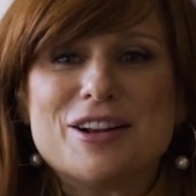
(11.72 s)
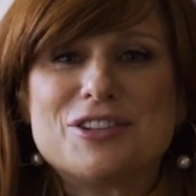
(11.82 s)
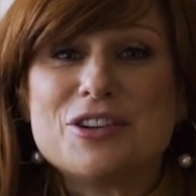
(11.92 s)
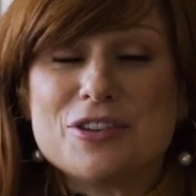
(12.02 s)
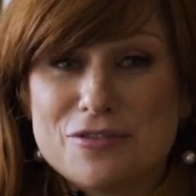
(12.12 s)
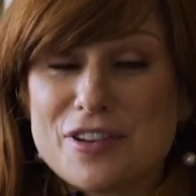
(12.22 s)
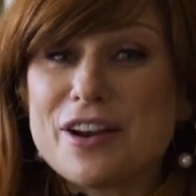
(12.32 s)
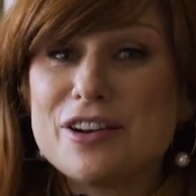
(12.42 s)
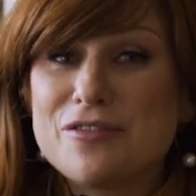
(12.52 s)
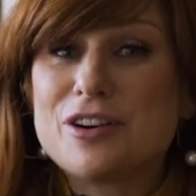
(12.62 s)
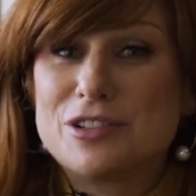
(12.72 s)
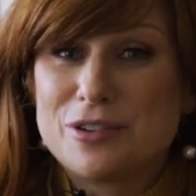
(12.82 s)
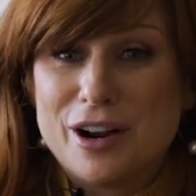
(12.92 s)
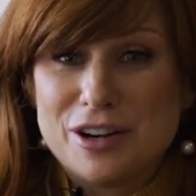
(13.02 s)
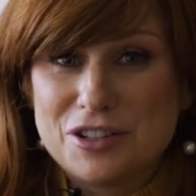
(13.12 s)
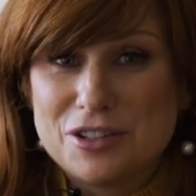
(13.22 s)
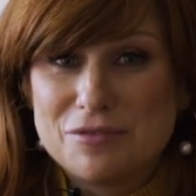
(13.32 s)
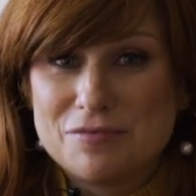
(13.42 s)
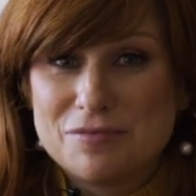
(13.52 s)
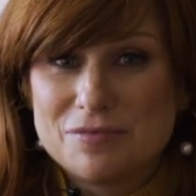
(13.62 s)
to your very first crush.
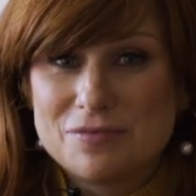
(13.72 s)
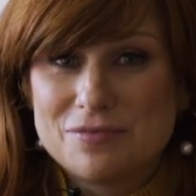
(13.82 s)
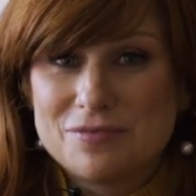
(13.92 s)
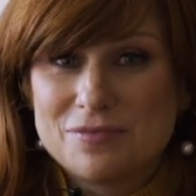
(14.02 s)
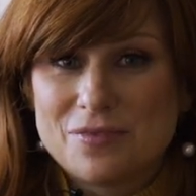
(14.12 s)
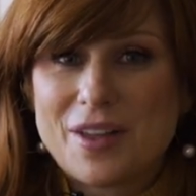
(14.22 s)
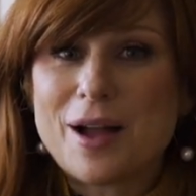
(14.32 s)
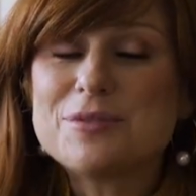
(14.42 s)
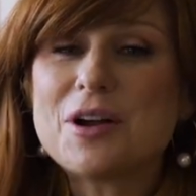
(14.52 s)
I'm